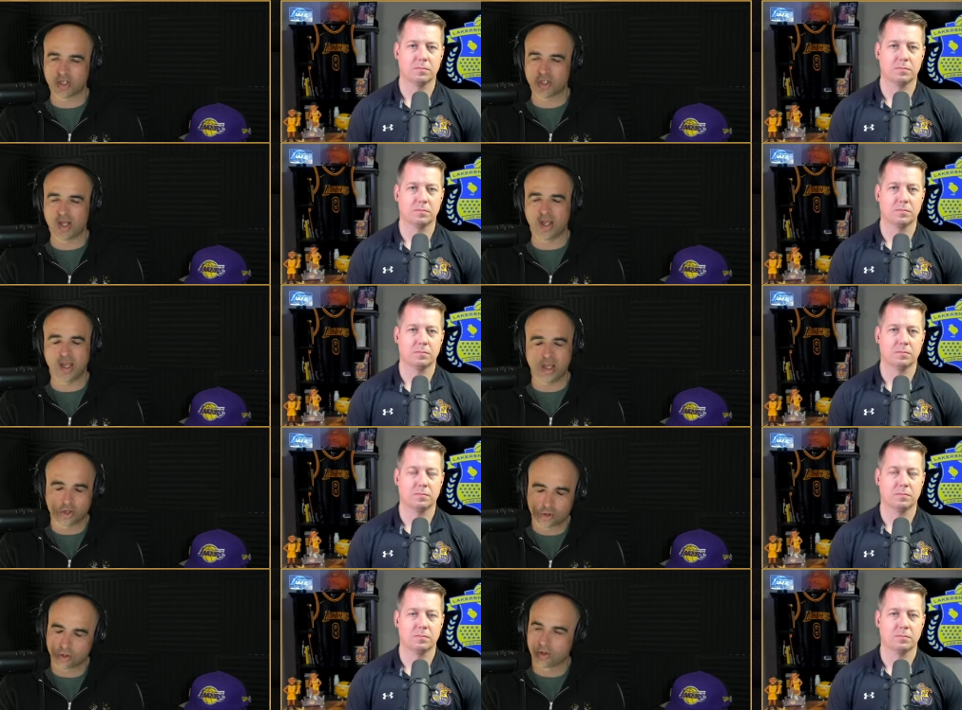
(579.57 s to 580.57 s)
Speaker 1: an
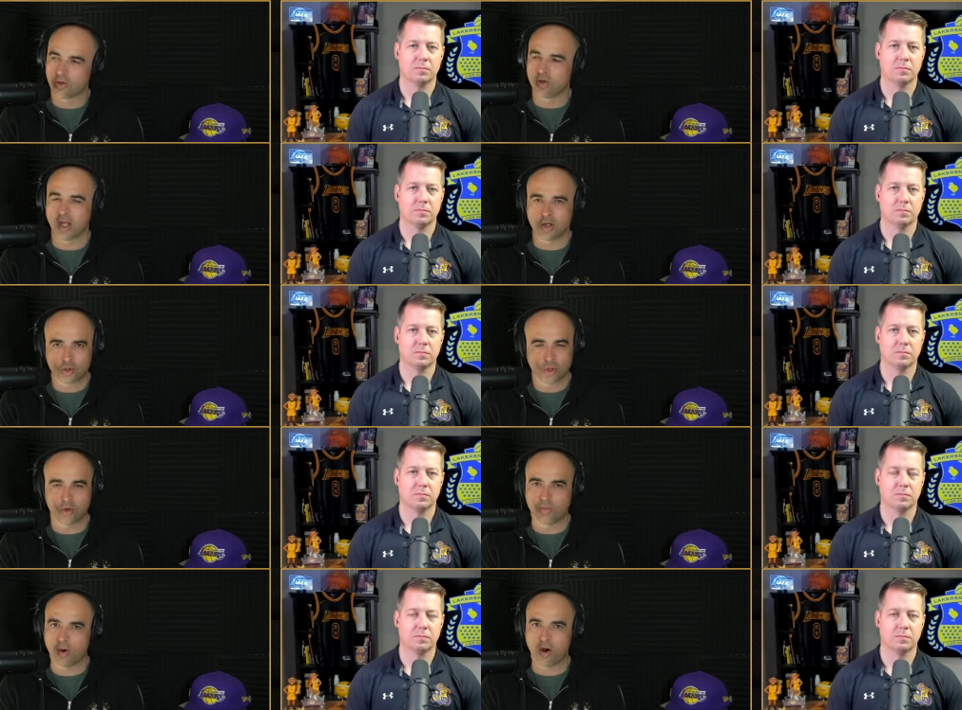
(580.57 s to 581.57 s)
integral, integral
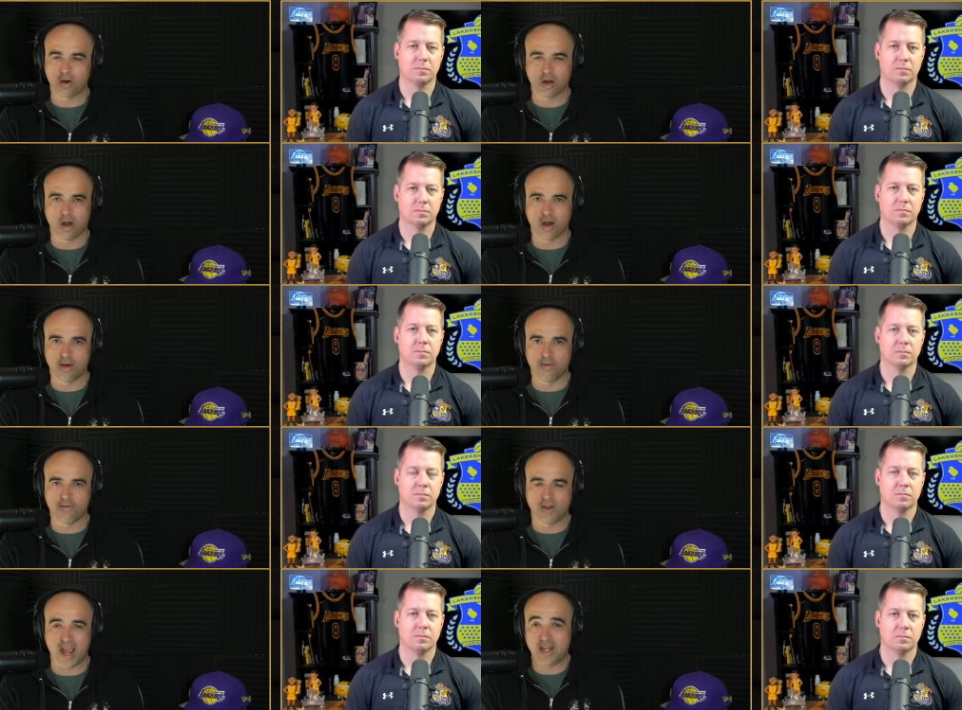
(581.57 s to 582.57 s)
part of
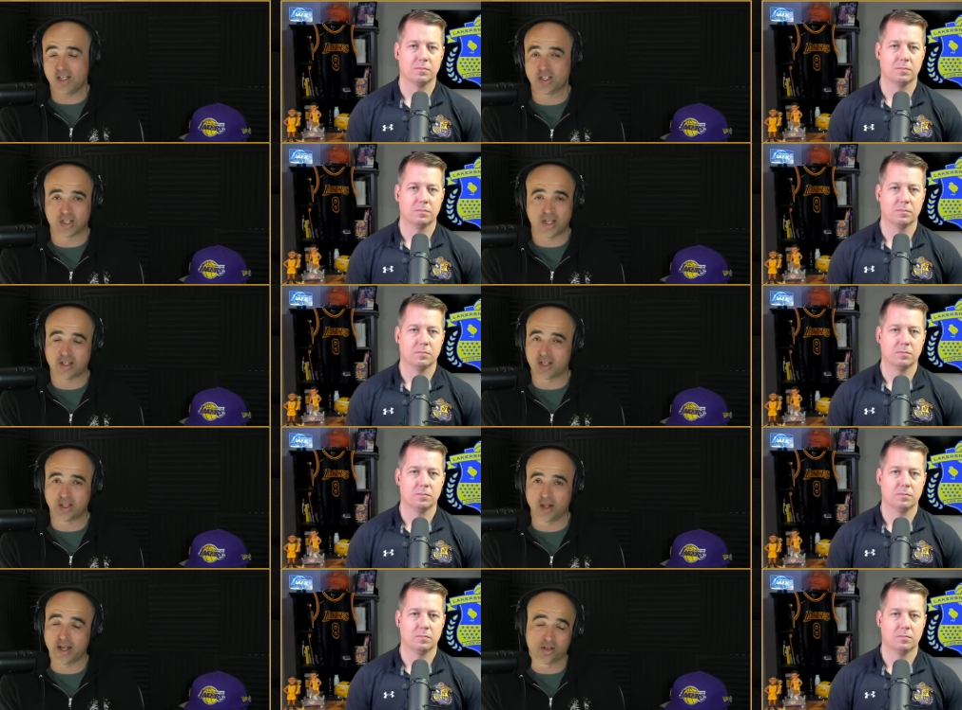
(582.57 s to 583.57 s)
any success that the
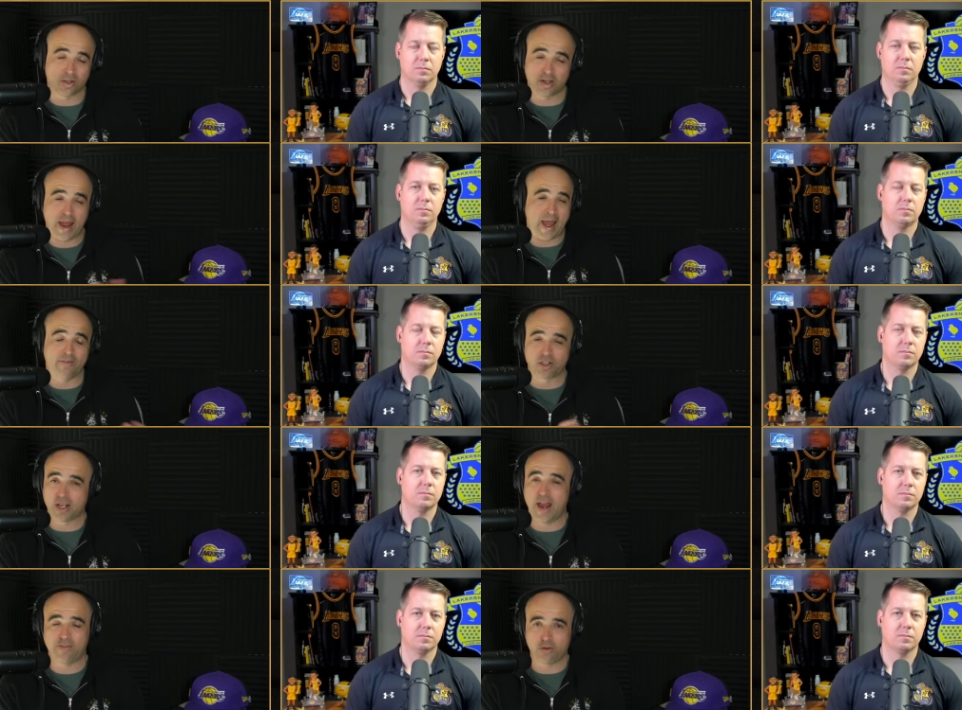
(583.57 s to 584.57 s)
Lakers are going to have? It's going to
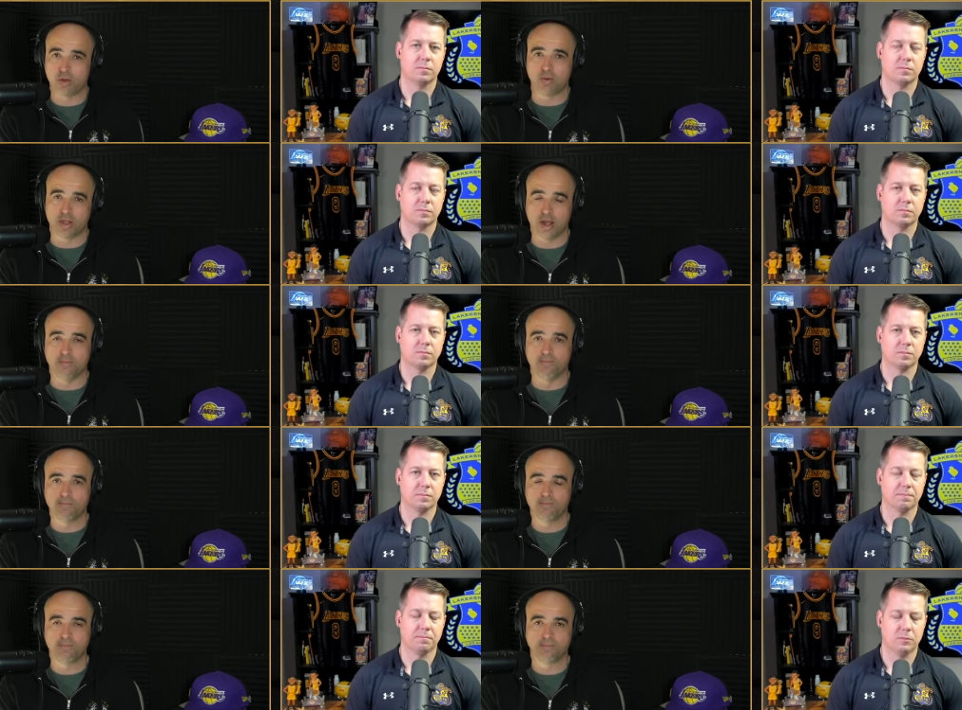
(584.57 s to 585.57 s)
have to be with him.
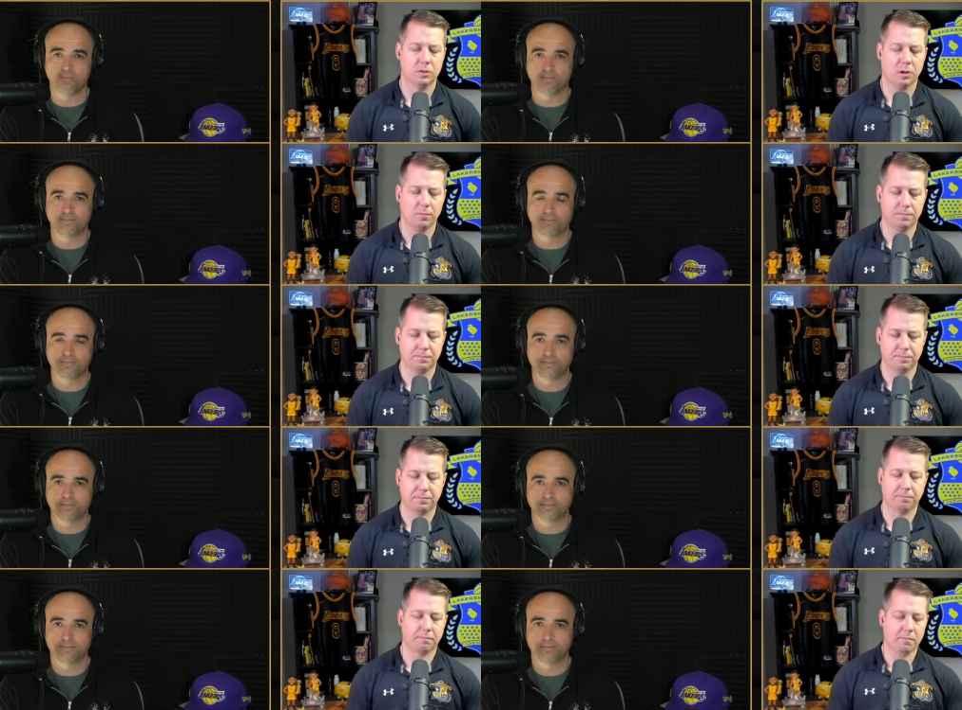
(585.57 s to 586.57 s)
Speaker 2: So
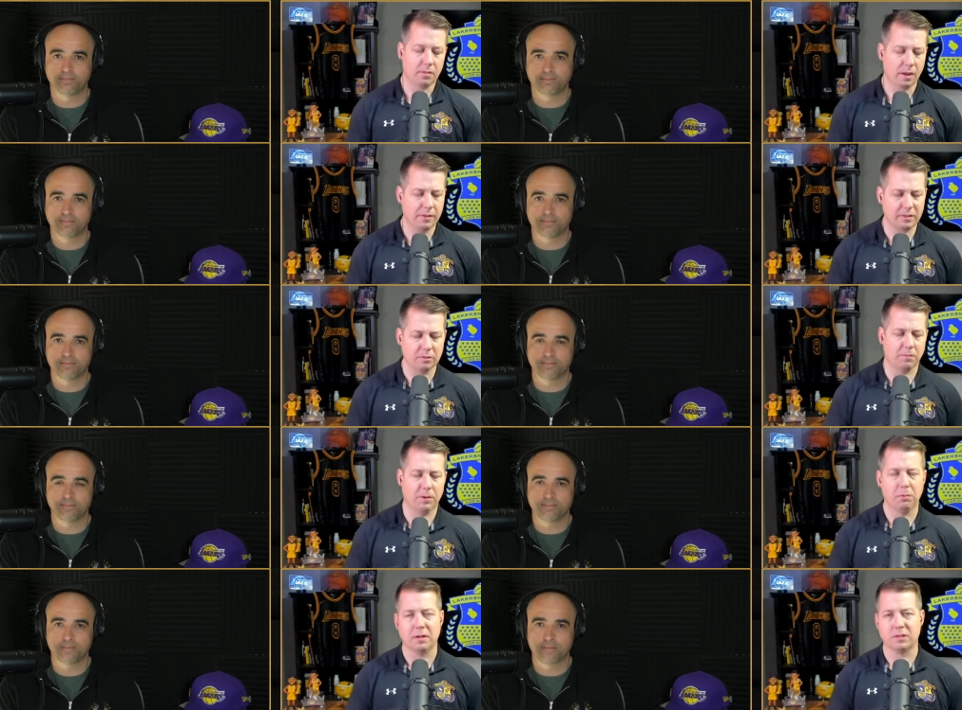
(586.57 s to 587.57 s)
I think there's a
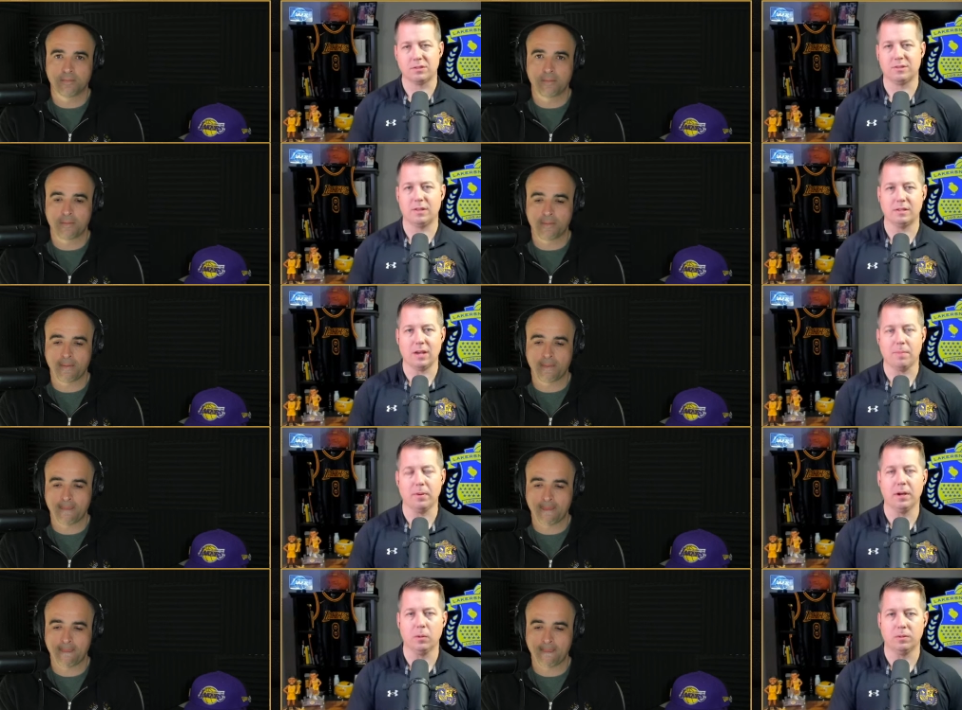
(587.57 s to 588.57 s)
few things that's, that's, happened
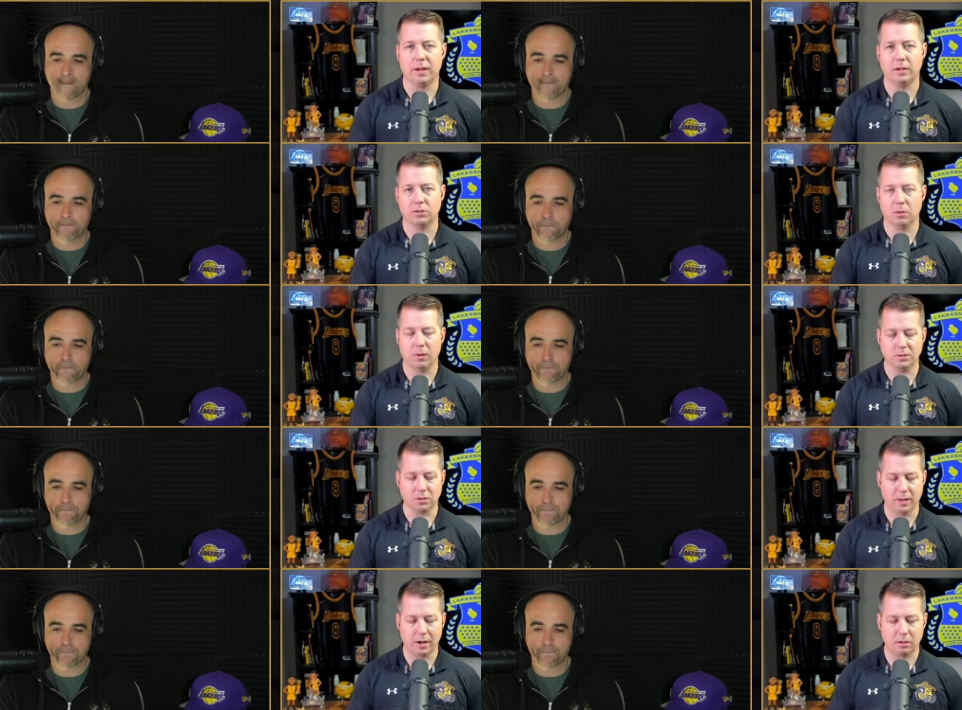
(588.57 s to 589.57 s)
here with D'Angelo Russell.
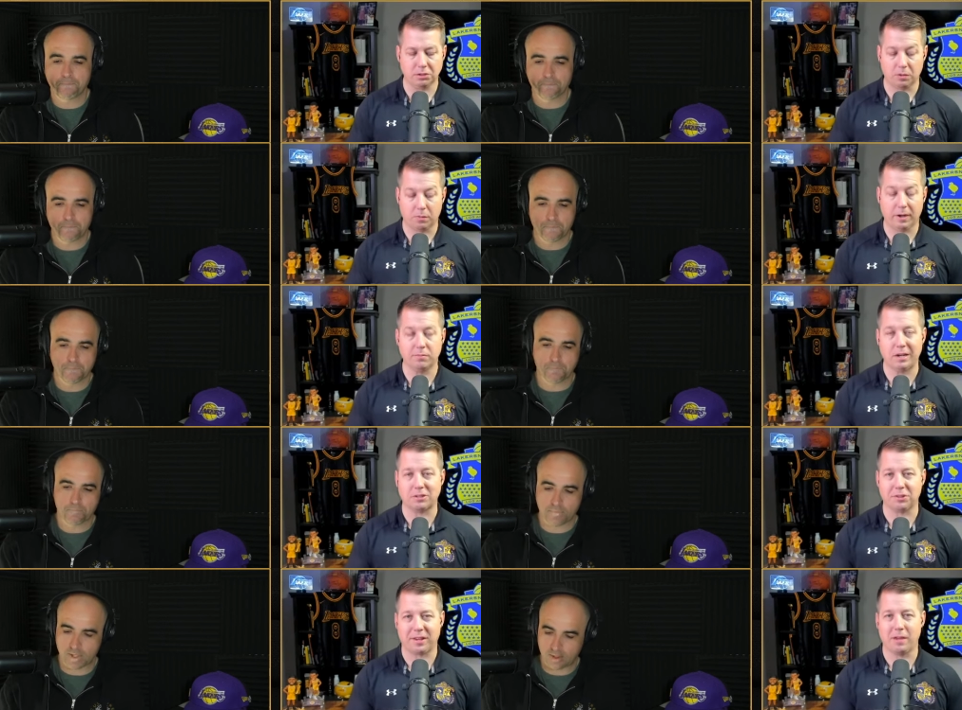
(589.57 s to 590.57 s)
And Austin Reaves
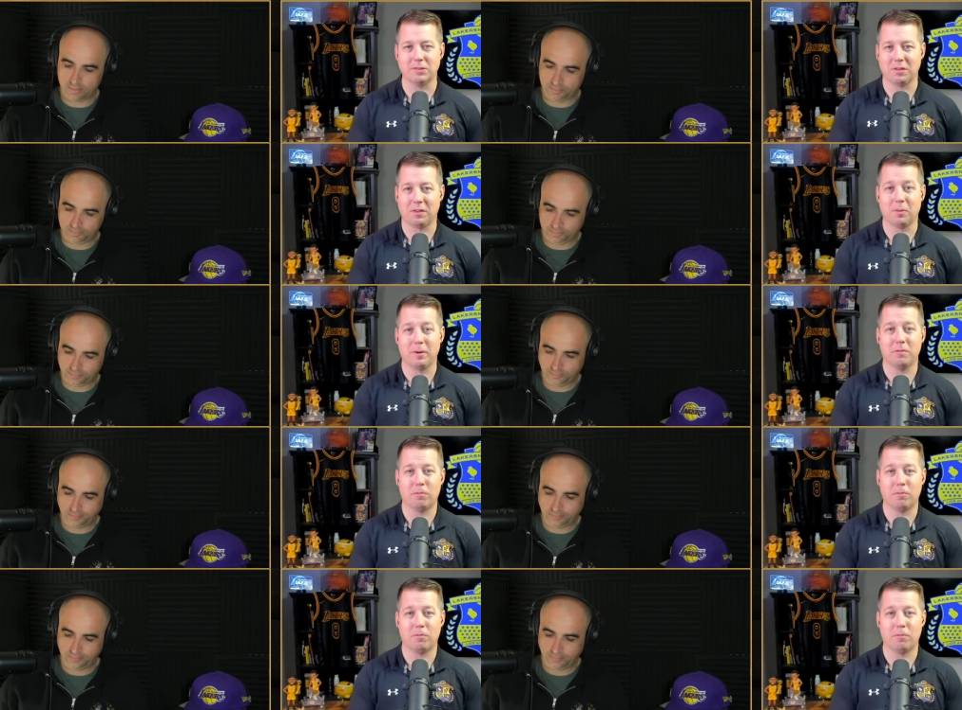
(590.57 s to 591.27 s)
actually gave us a little bit of